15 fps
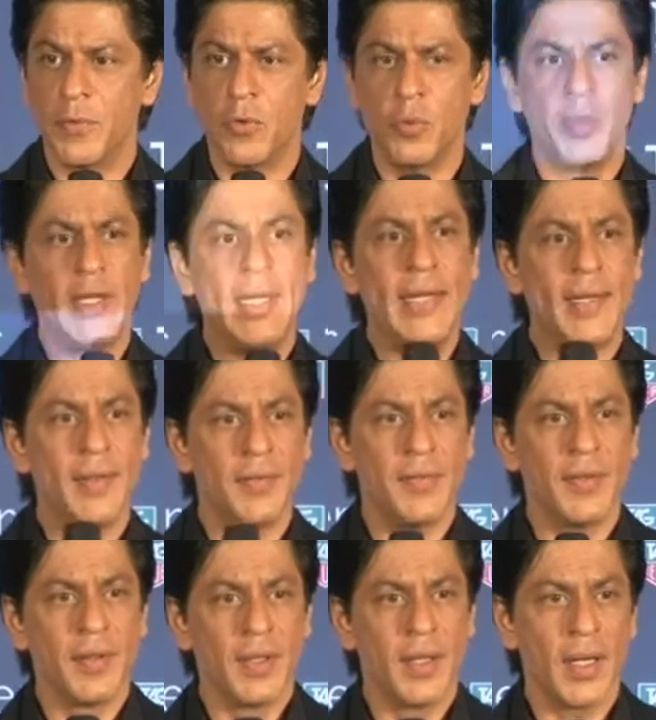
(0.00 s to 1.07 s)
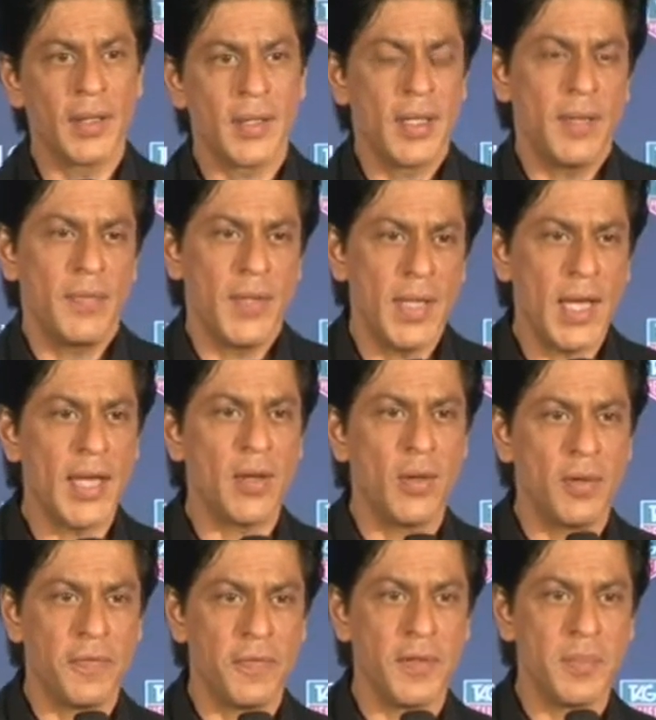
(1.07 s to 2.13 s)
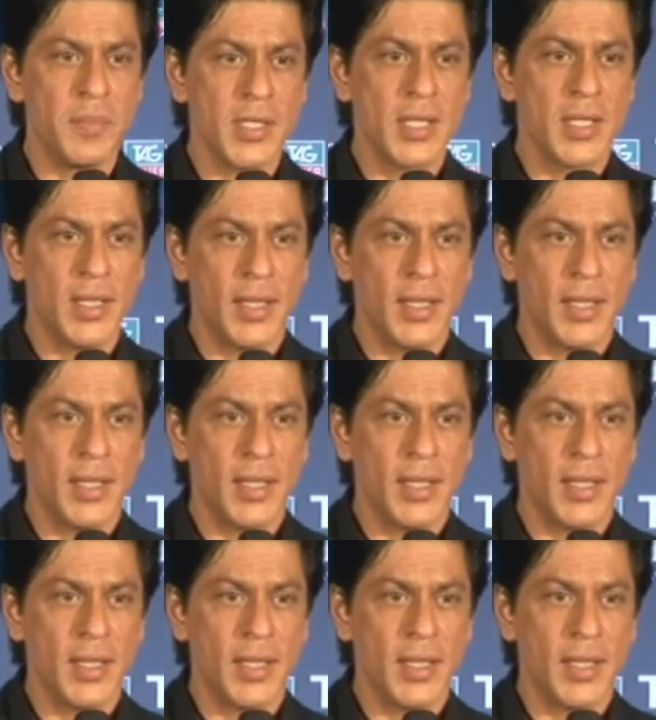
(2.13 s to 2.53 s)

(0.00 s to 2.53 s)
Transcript: to believe, I think we like all films.